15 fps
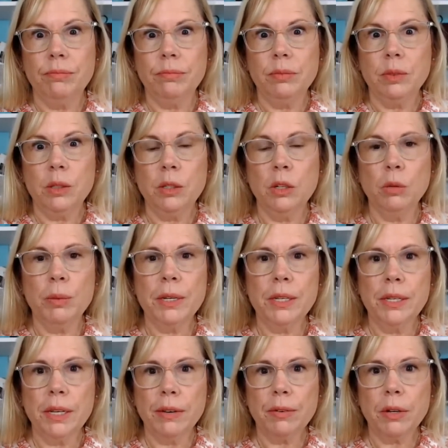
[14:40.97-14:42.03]
You'll be
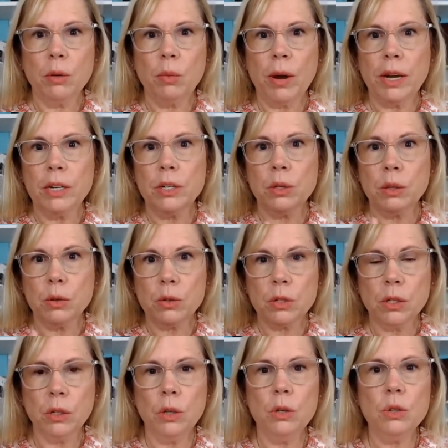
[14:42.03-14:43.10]
given away to those
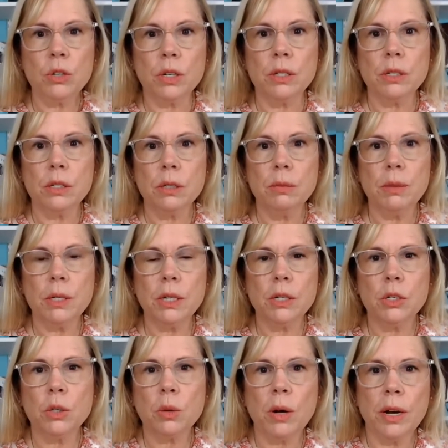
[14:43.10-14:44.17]
delusions because
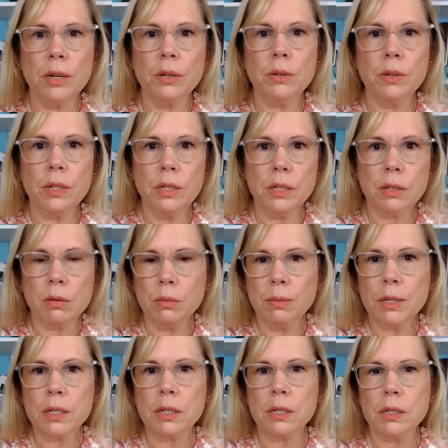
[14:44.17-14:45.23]
you're under Eastern
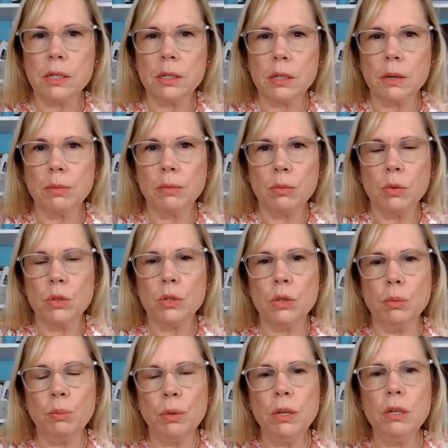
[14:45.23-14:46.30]
mysticism. So
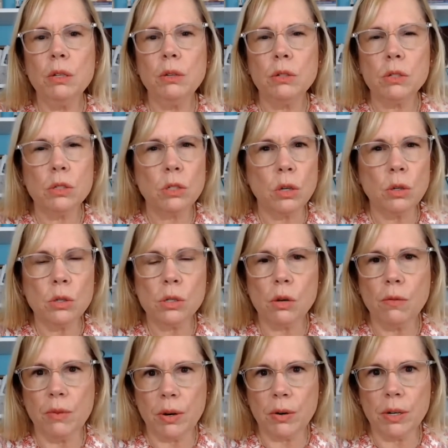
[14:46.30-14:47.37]
be so, so
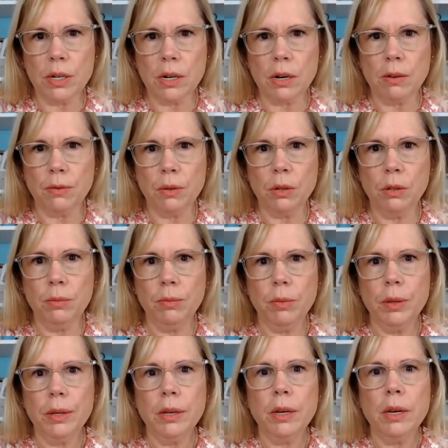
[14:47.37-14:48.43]
very careful
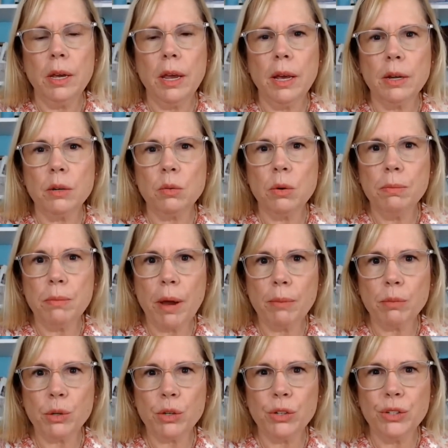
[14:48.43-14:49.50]
and
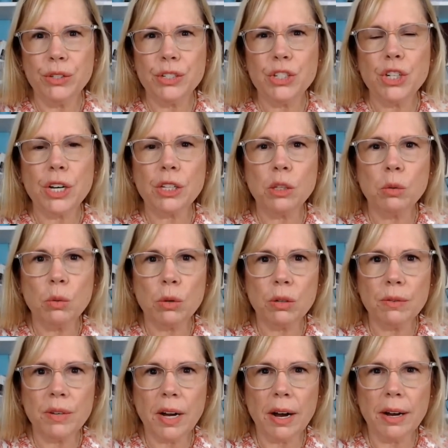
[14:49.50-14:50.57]
remember, check the Word of
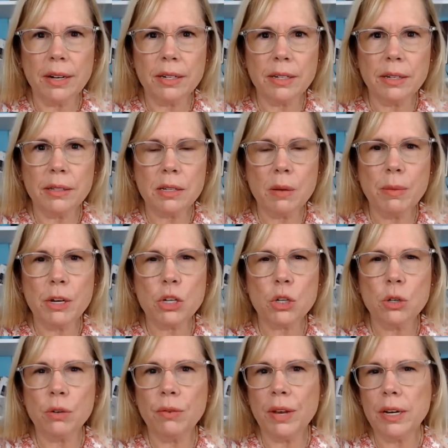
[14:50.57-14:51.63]
God to make sure
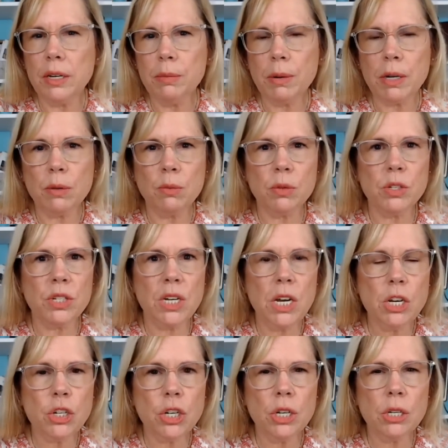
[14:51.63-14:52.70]
if anybody was
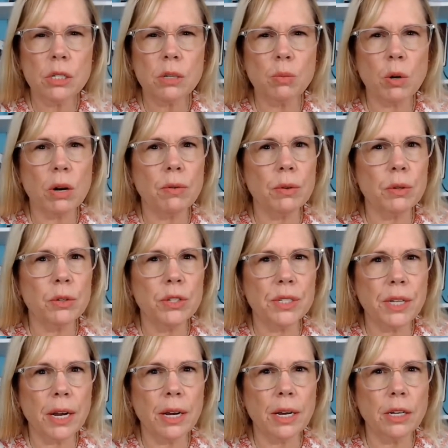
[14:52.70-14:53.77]
teachings, whatever they're
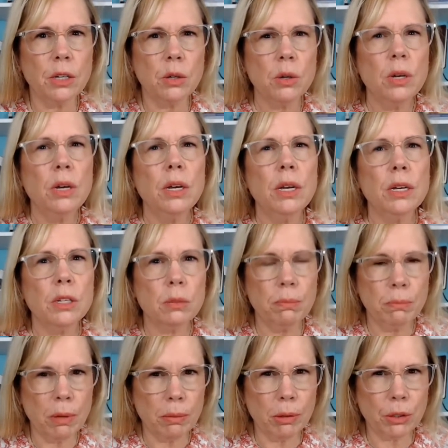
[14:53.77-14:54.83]
saying is
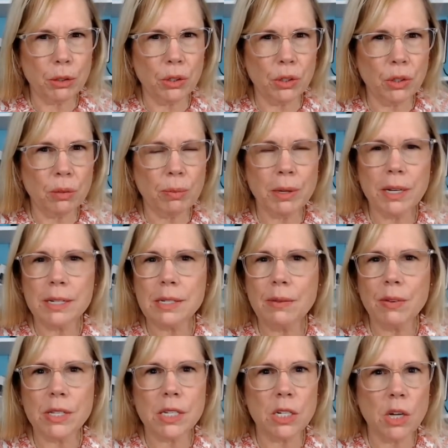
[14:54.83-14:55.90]
biblical, because if
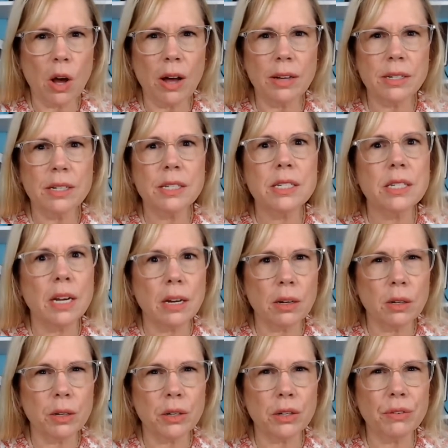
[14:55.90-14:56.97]
it's not, stay
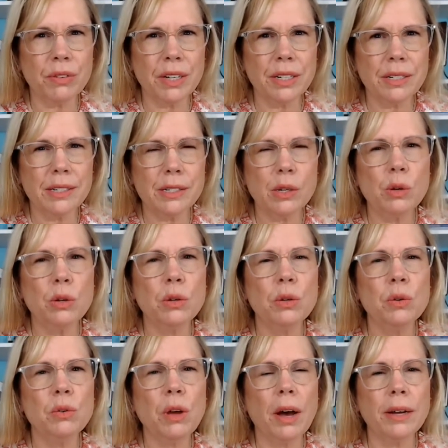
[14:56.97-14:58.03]
clear of it. So you do
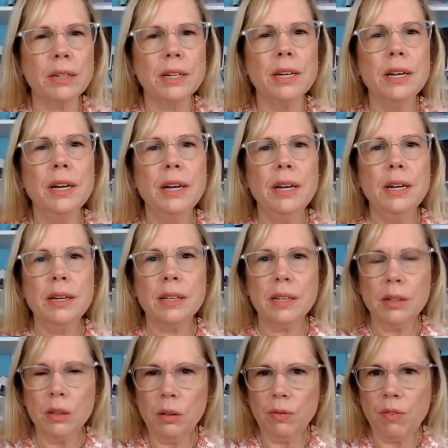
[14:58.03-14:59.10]
not
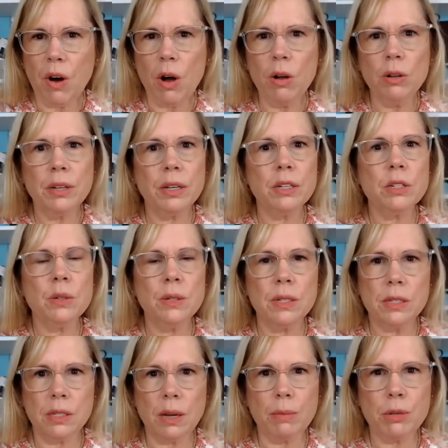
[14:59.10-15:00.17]
fall into
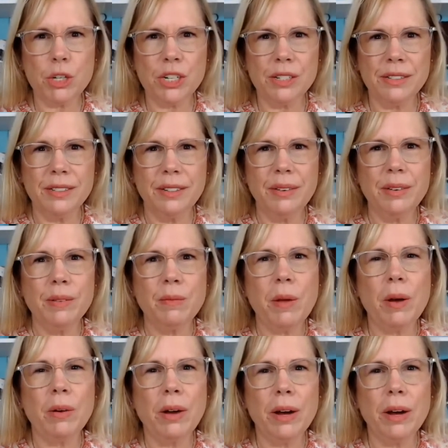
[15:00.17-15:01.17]
deception. And now I'm